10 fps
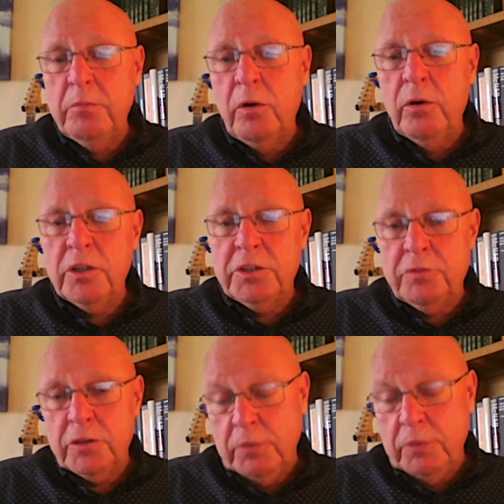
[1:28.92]
a mortgage
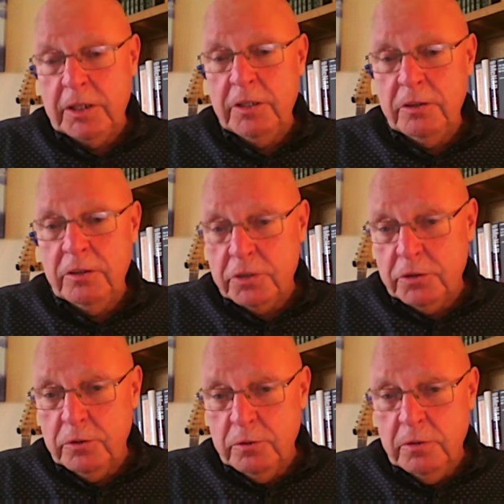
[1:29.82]
for 20 years
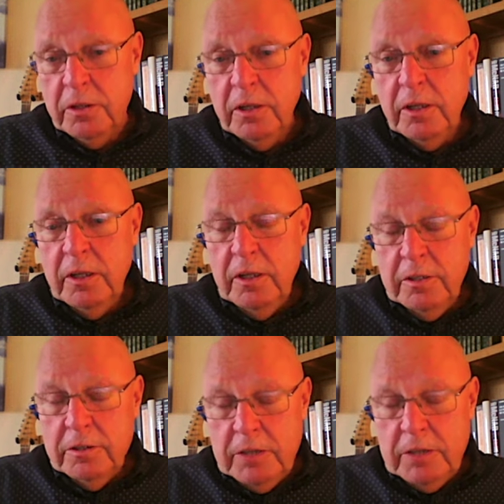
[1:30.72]
to
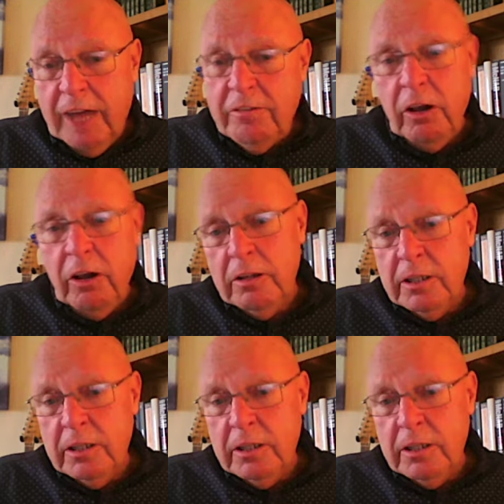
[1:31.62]
to have a holiday